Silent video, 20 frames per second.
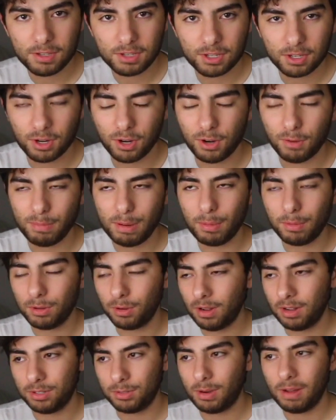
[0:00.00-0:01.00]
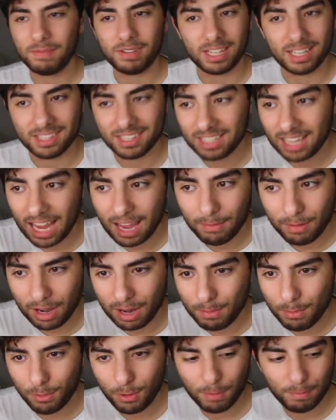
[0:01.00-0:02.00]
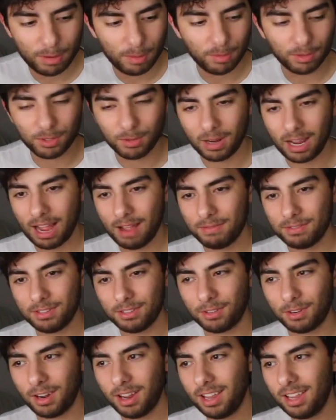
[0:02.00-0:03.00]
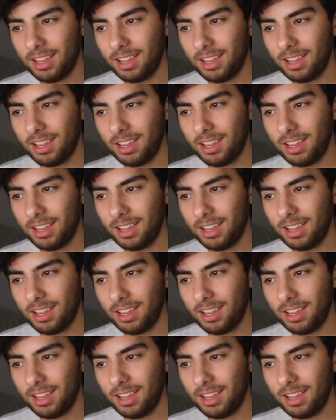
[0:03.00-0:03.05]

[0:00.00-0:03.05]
so people don't have to get scammed anymore. People don't have to